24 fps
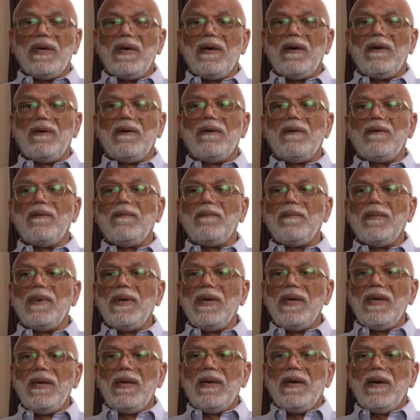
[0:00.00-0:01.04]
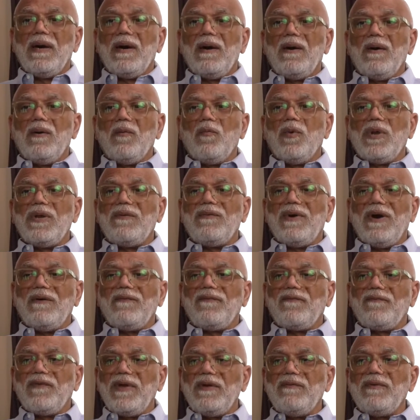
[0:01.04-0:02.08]
One of our
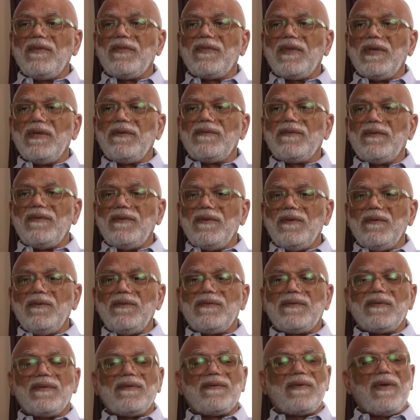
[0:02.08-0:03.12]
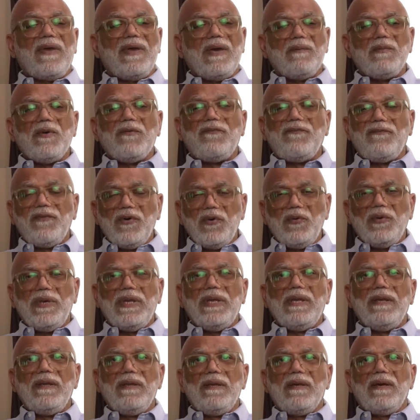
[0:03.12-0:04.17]
favorite things to do, since I am a
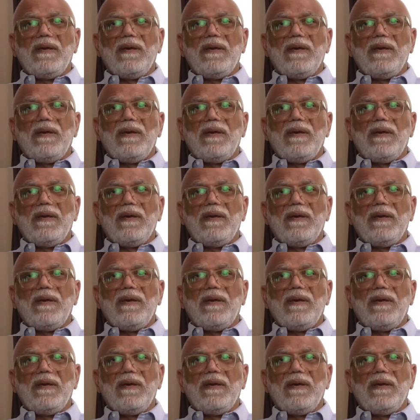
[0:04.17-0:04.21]
foodie,